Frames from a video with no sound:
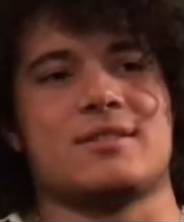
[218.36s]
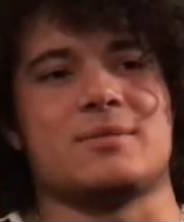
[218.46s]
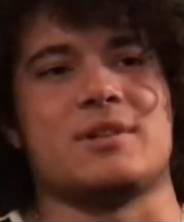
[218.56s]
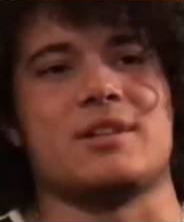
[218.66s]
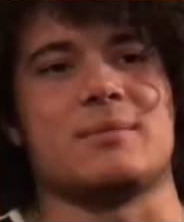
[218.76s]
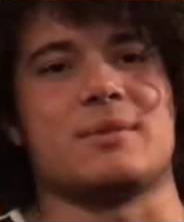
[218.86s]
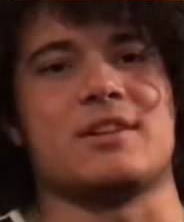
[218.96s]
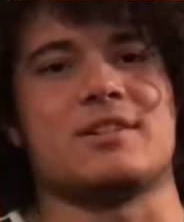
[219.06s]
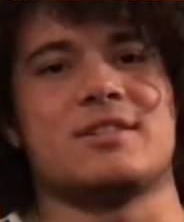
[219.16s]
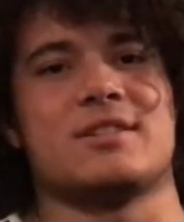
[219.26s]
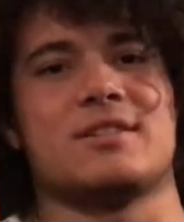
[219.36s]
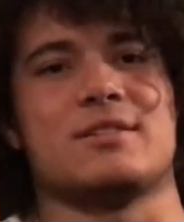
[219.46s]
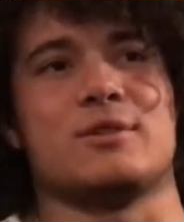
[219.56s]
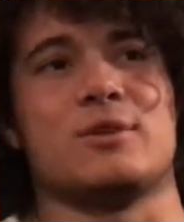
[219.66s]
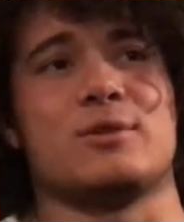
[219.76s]
Some EDM guys.
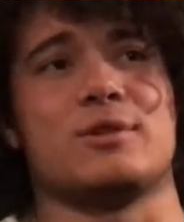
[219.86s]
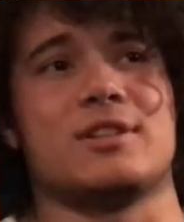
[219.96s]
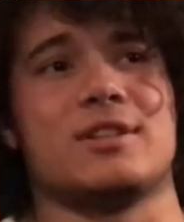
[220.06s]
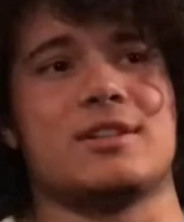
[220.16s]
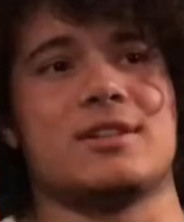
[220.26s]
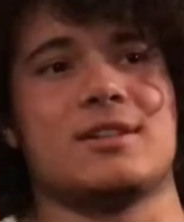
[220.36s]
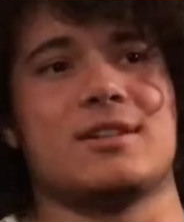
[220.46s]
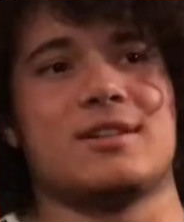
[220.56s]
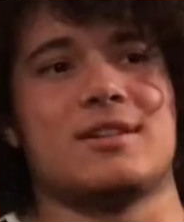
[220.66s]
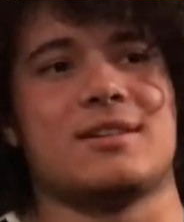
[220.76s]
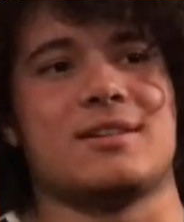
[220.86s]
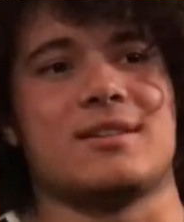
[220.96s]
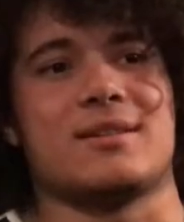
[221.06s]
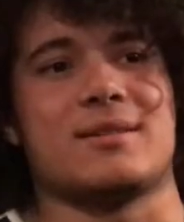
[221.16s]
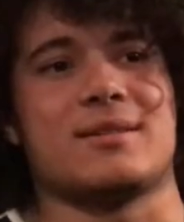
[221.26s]
Locally,
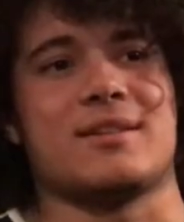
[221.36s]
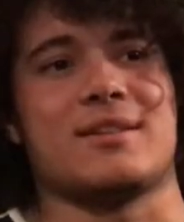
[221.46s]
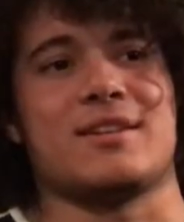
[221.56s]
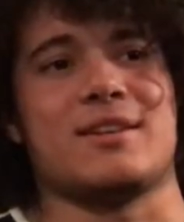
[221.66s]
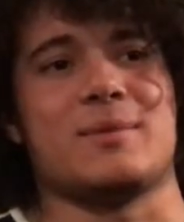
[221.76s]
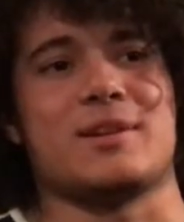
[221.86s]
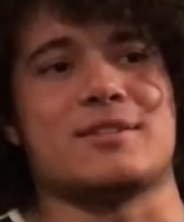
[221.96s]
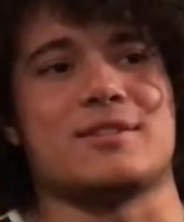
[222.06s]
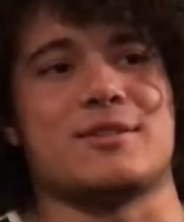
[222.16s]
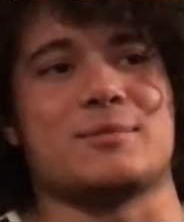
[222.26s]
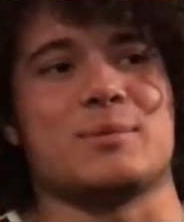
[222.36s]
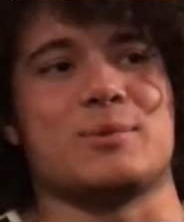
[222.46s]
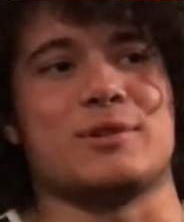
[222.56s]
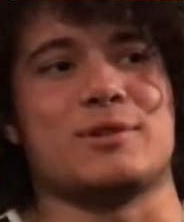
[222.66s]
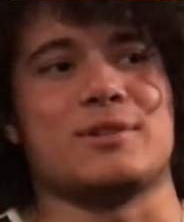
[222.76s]
gonna keep making songs with my
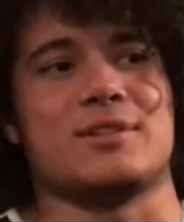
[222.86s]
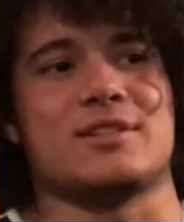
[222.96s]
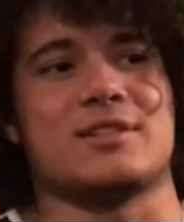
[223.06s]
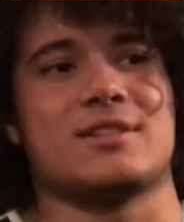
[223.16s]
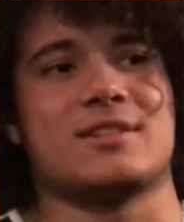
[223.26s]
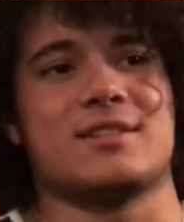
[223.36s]
boy Lucas.